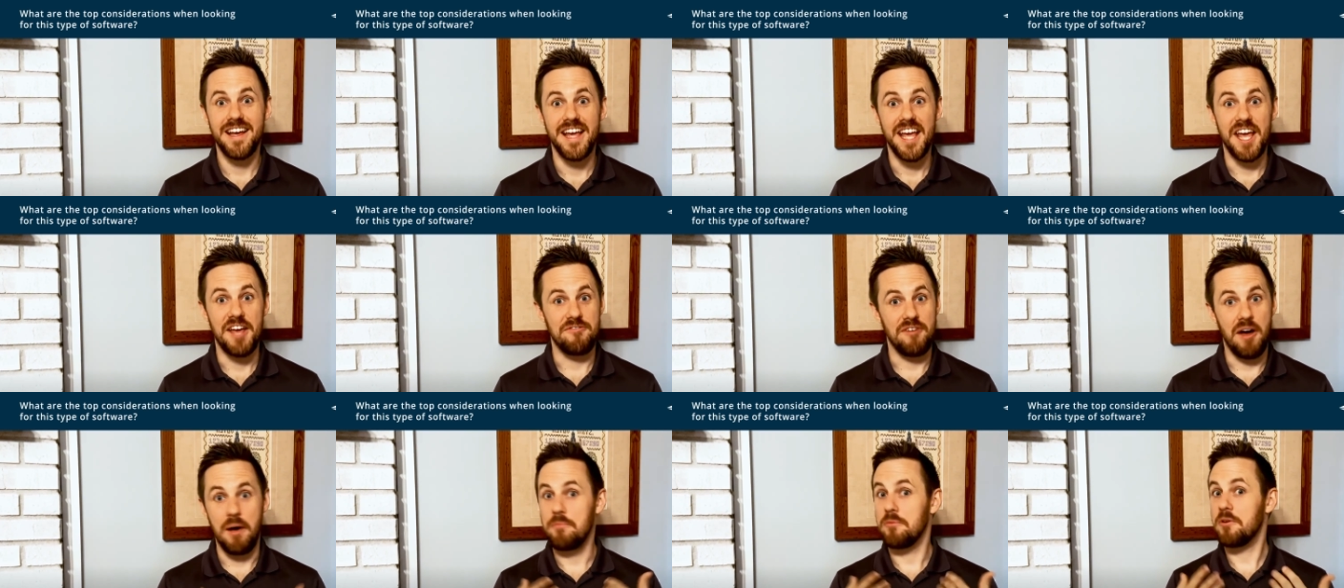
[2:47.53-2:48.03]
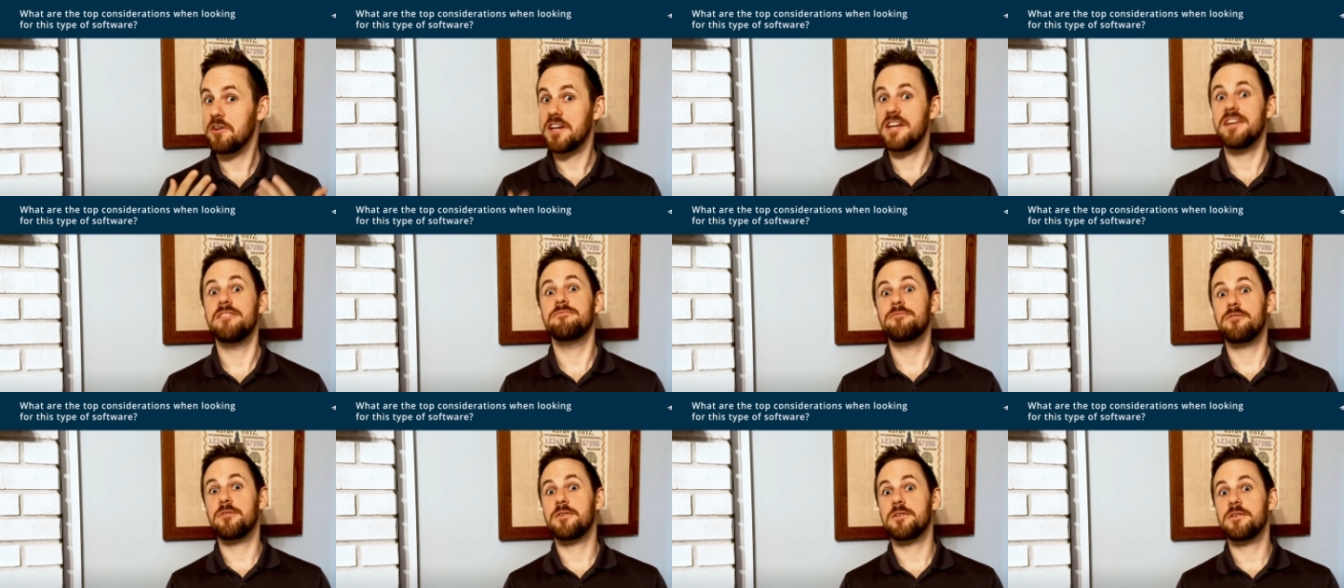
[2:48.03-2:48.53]
If I'm looking
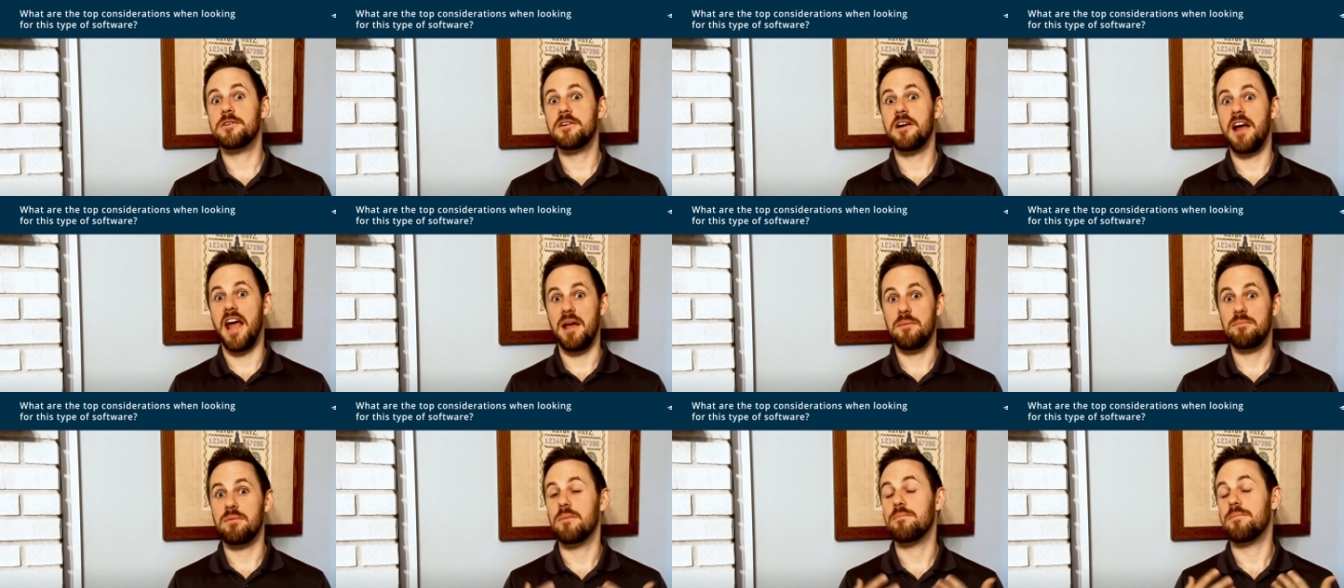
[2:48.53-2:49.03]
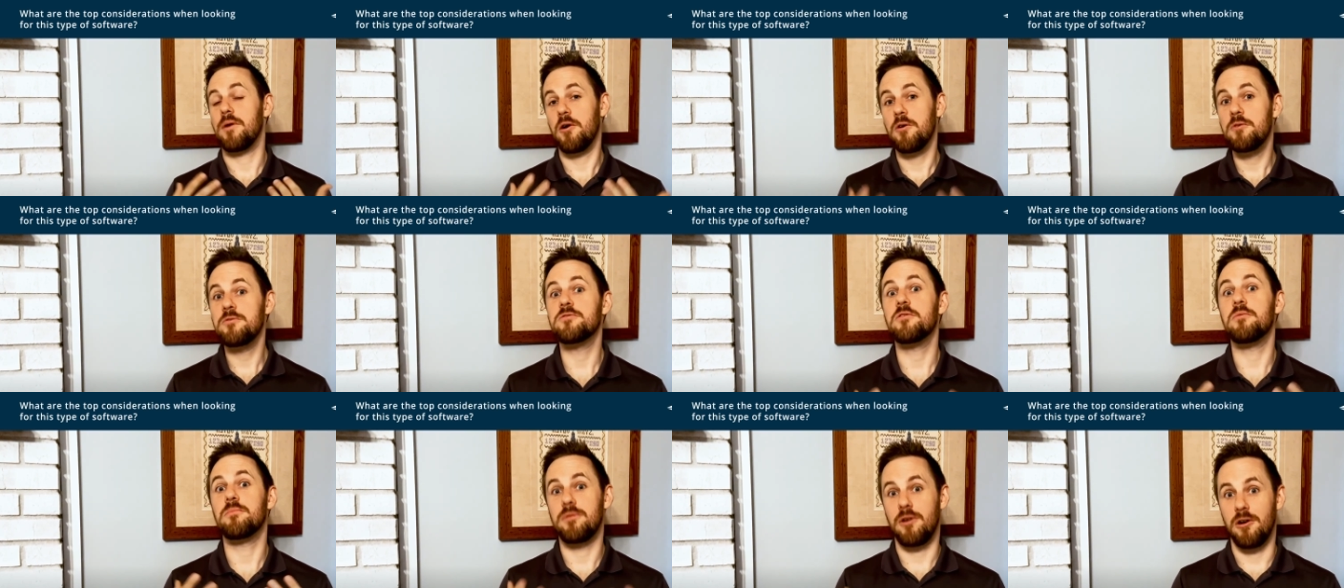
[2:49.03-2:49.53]
for a
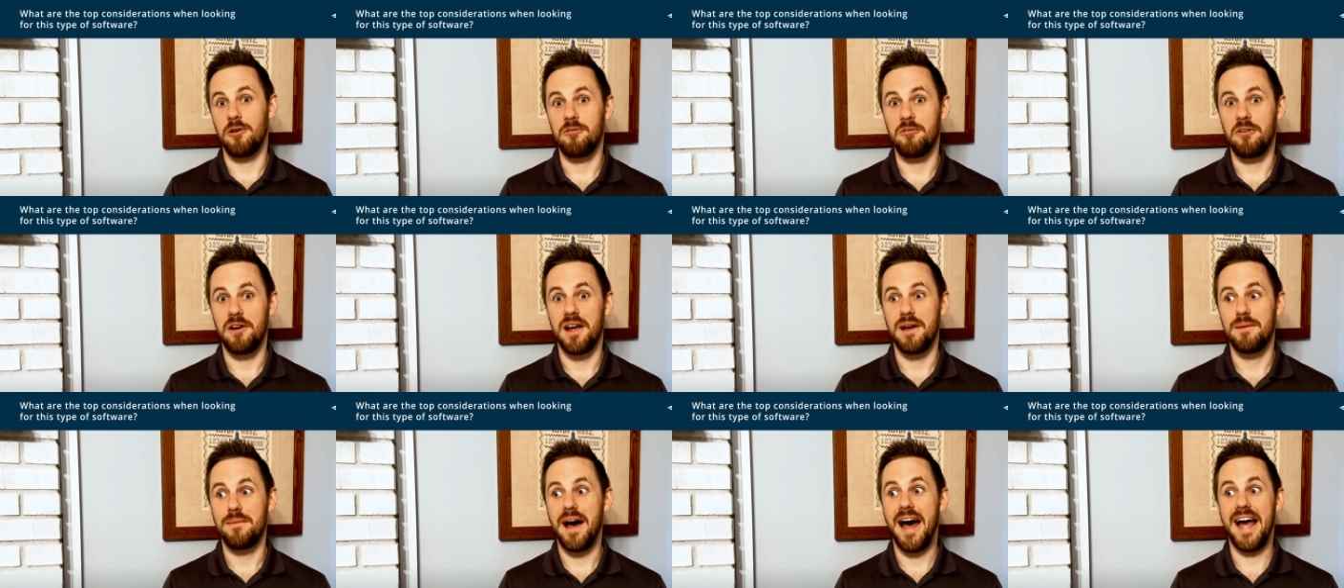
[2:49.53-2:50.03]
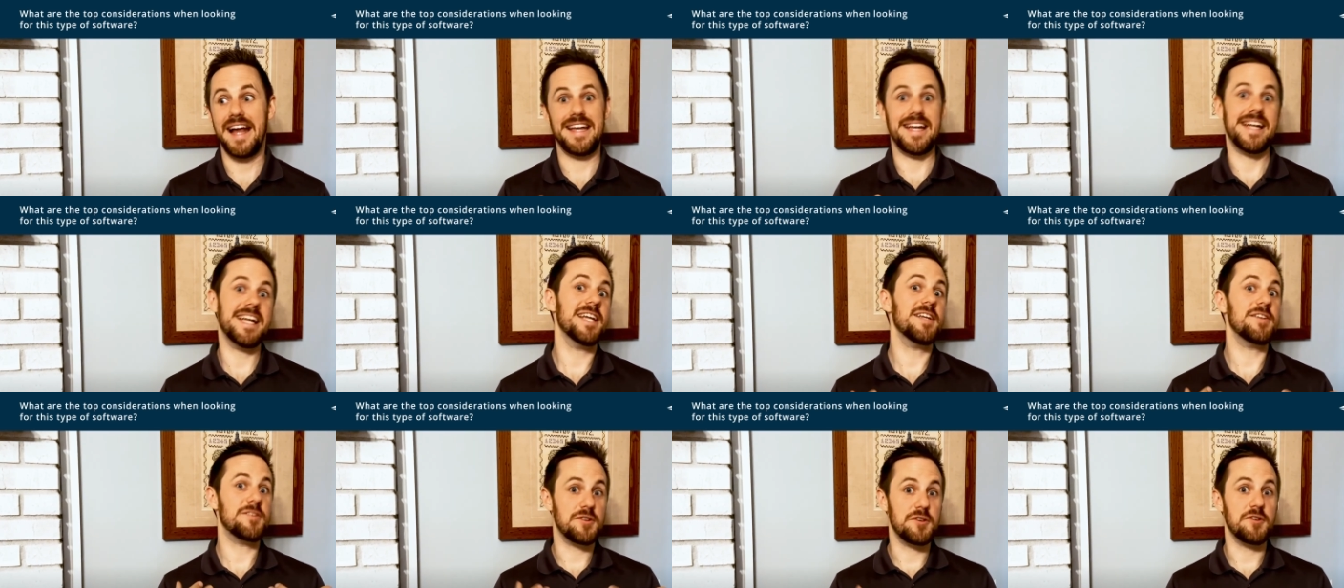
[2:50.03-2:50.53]
proposal program, I need
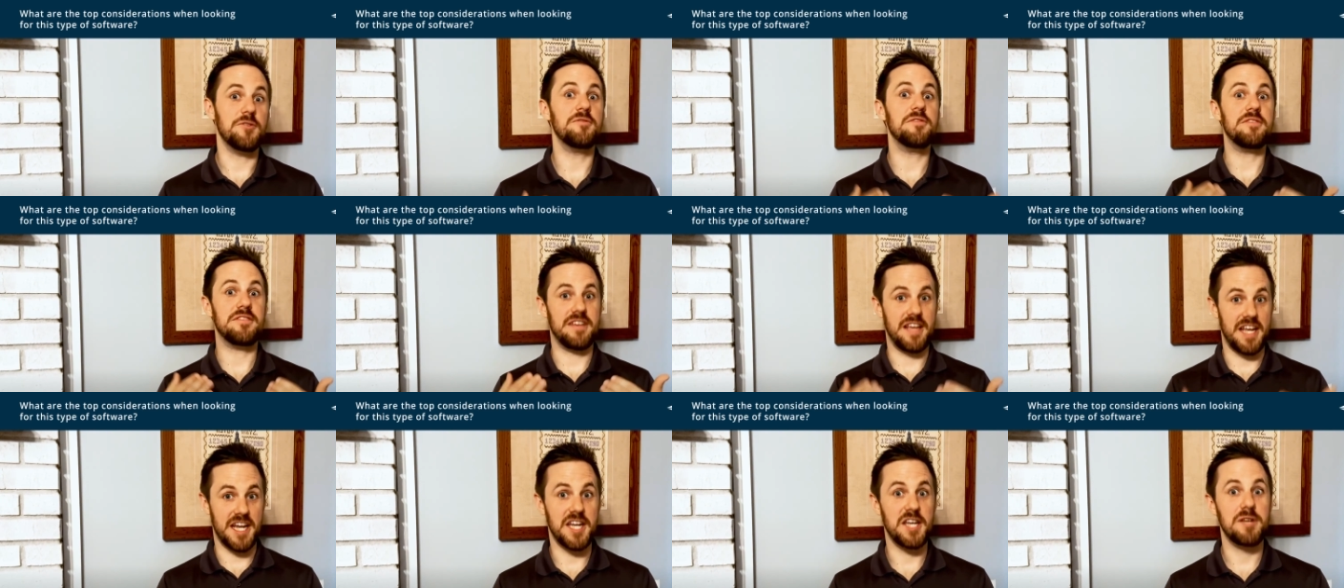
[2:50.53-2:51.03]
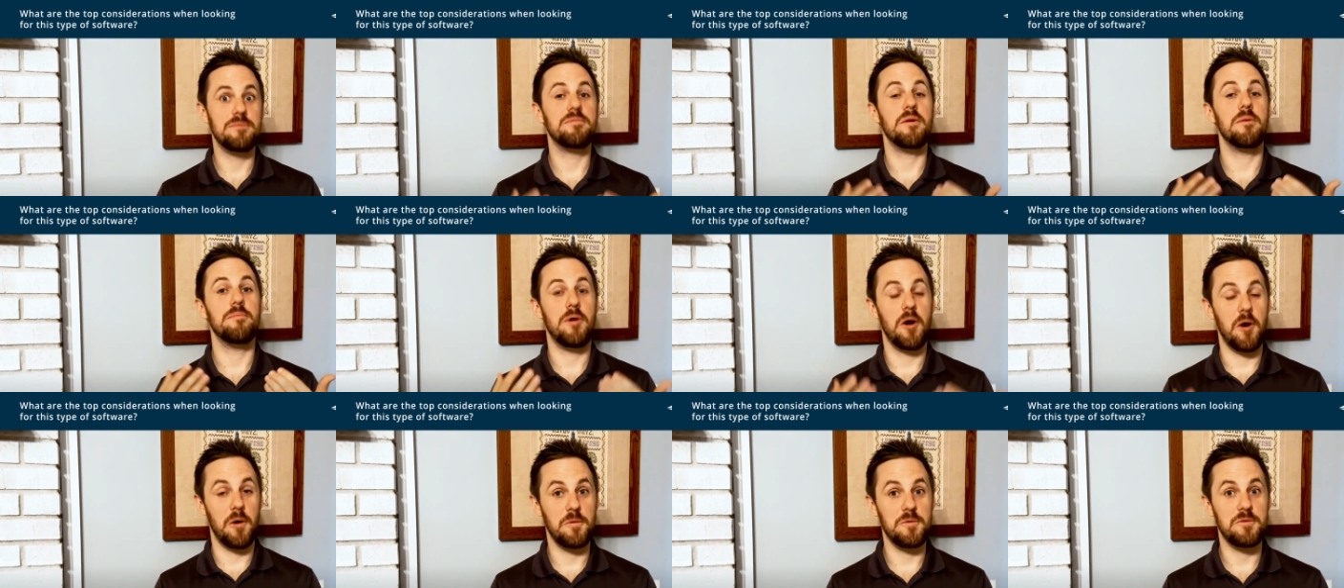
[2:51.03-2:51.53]
it to send
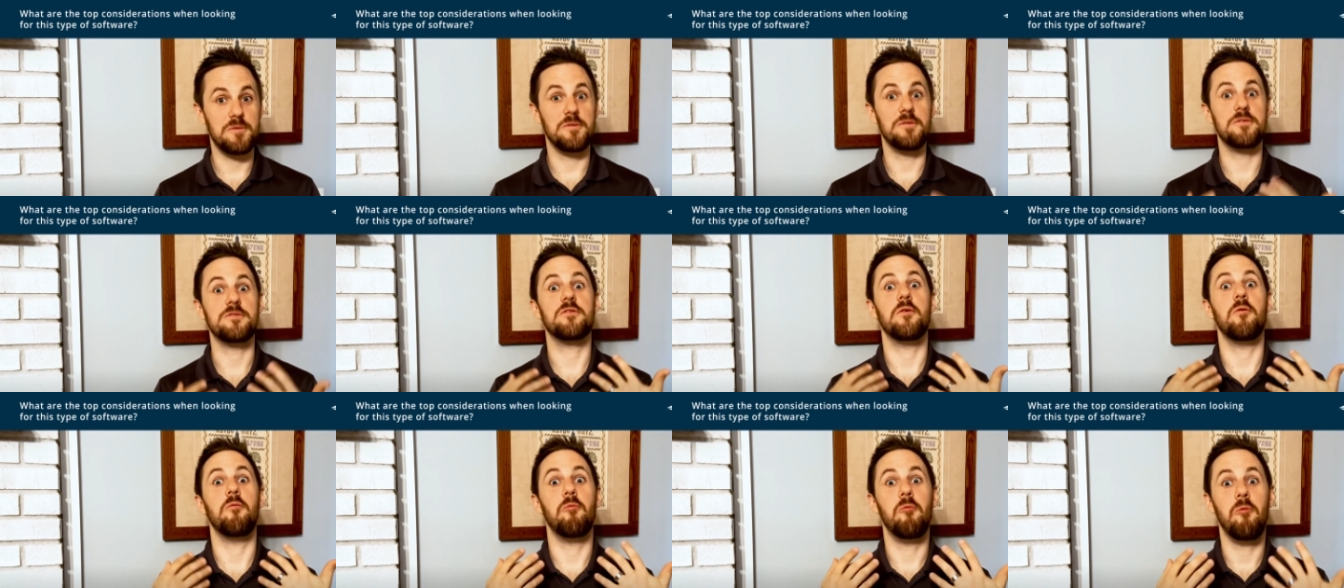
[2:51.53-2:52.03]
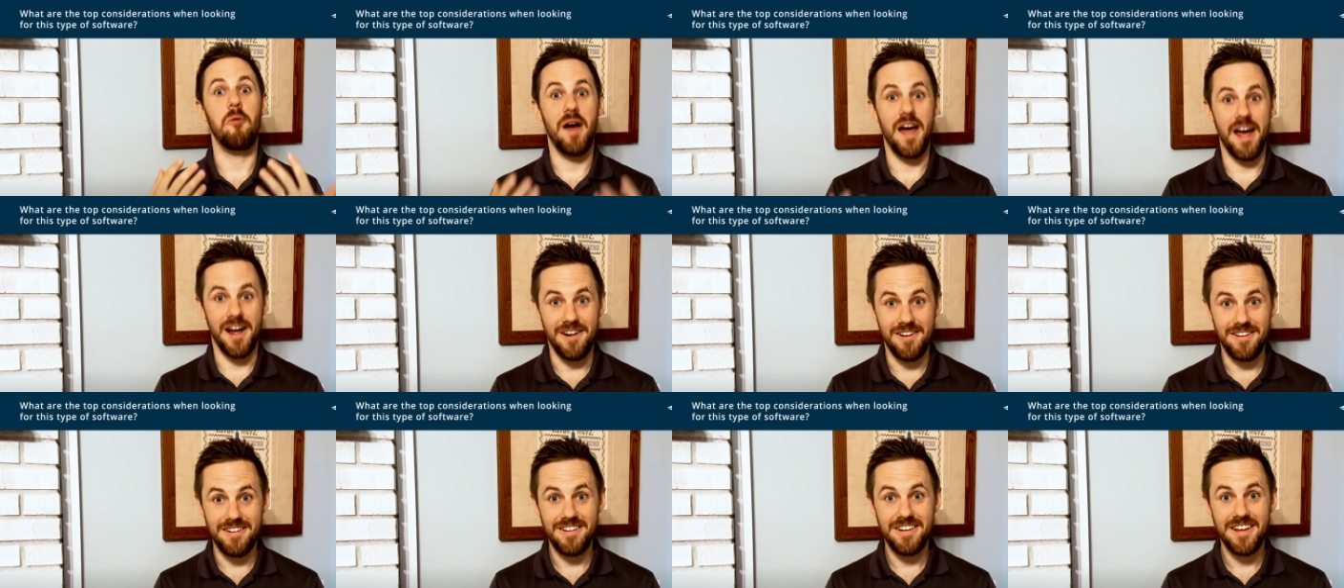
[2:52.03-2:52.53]
proposals
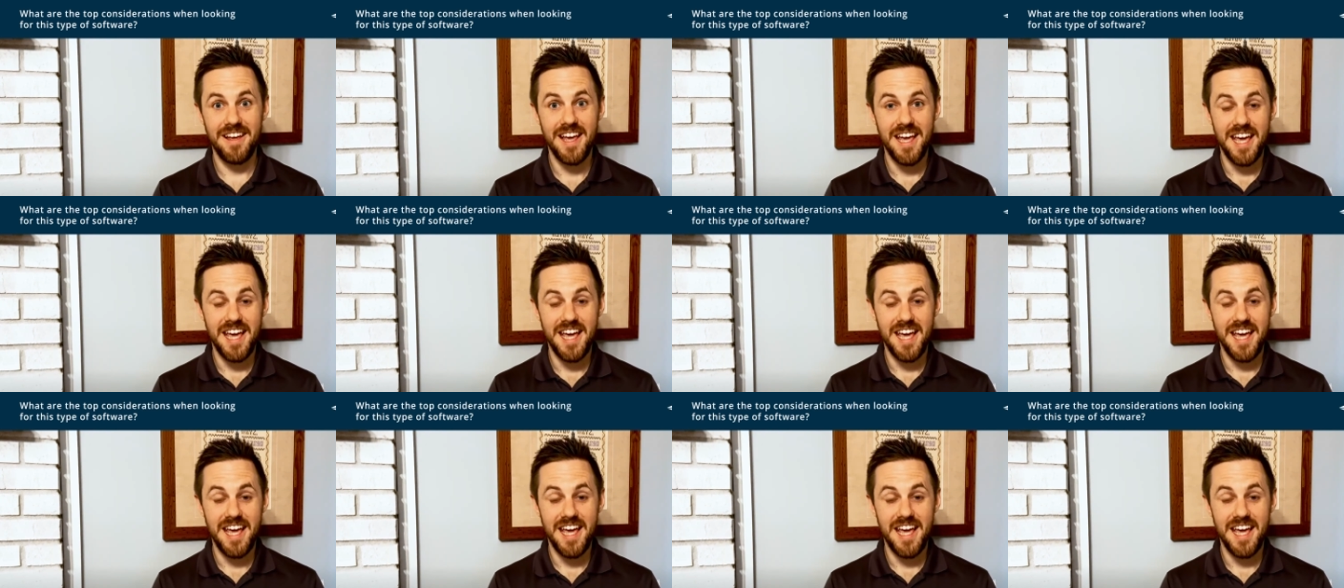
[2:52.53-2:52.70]
well.